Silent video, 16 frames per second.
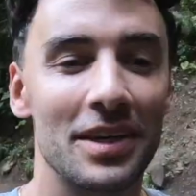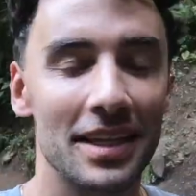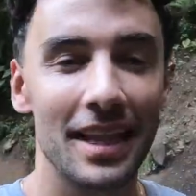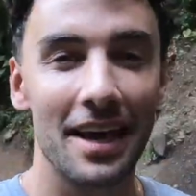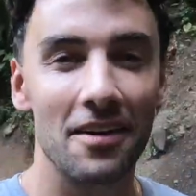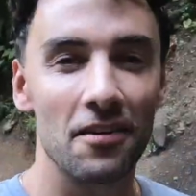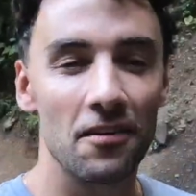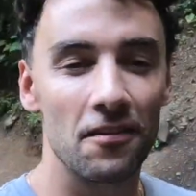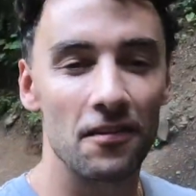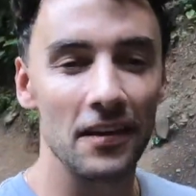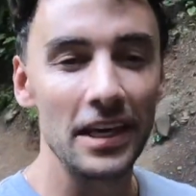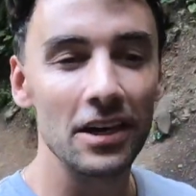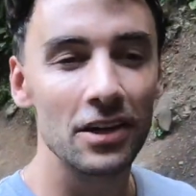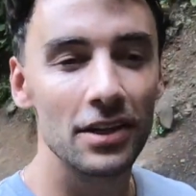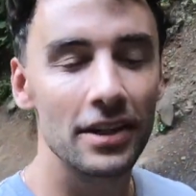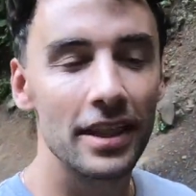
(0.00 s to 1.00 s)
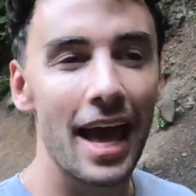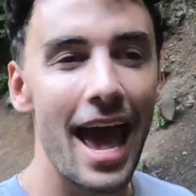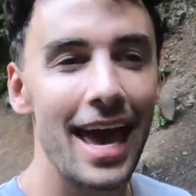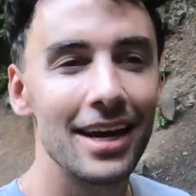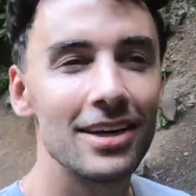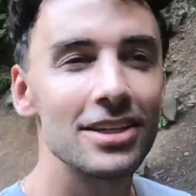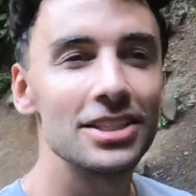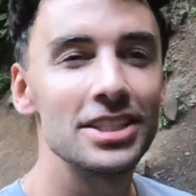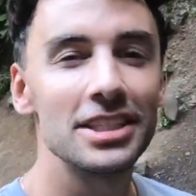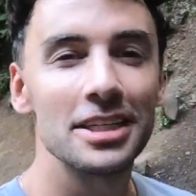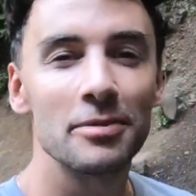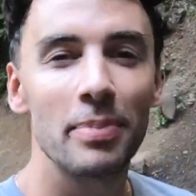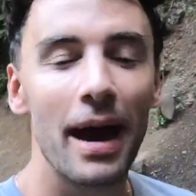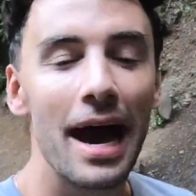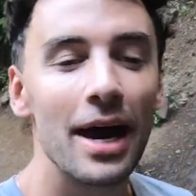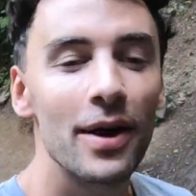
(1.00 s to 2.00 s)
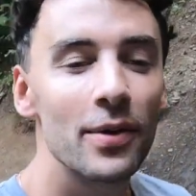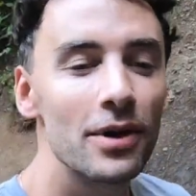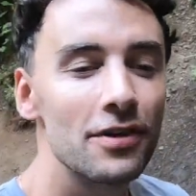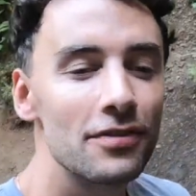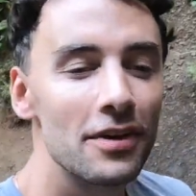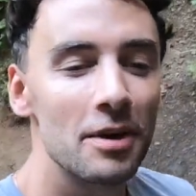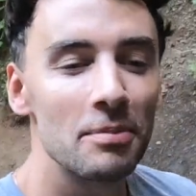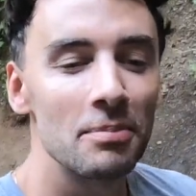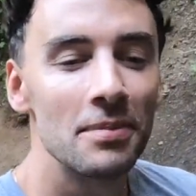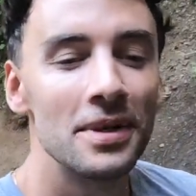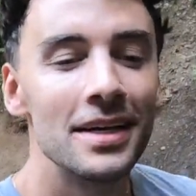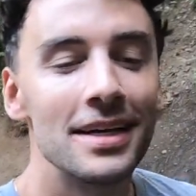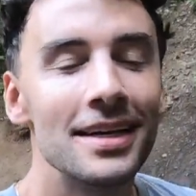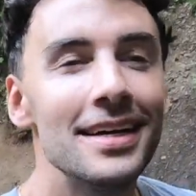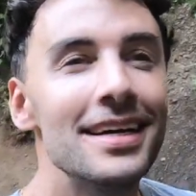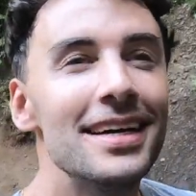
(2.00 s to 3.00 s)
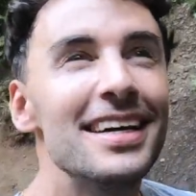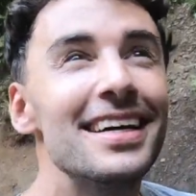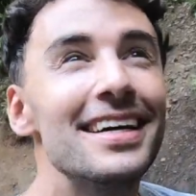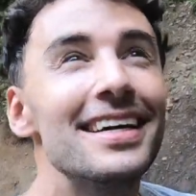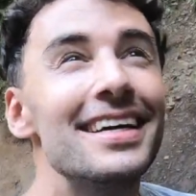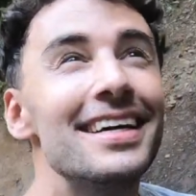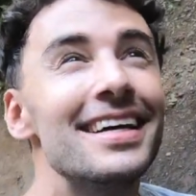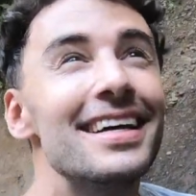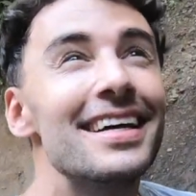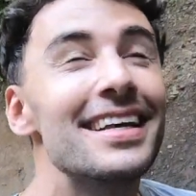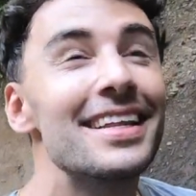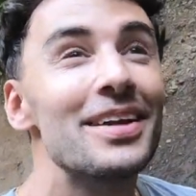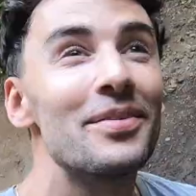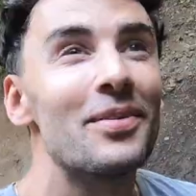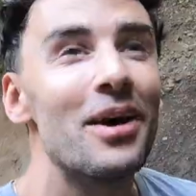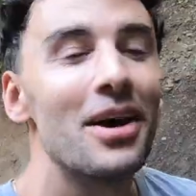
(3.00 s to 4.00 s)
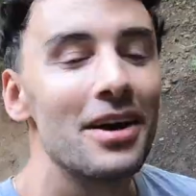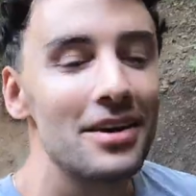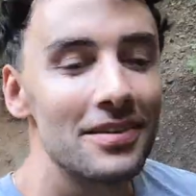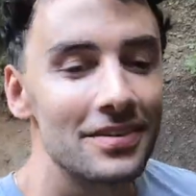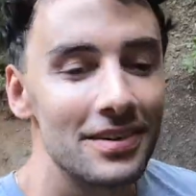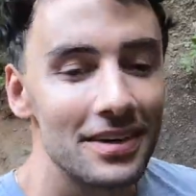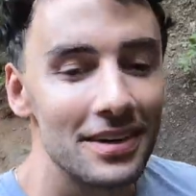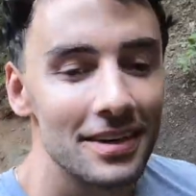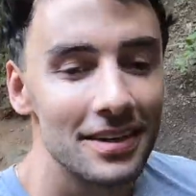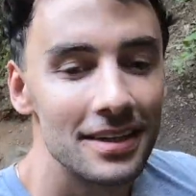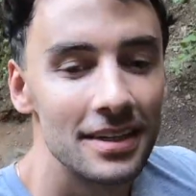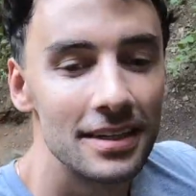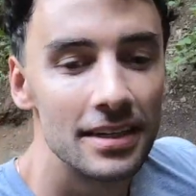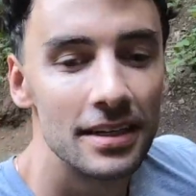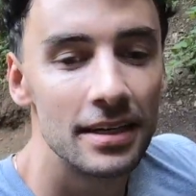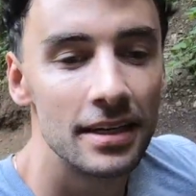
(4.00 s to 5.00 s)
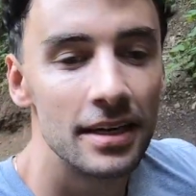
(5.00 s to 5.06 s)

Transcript: can like feel the energy and power from the waterfall.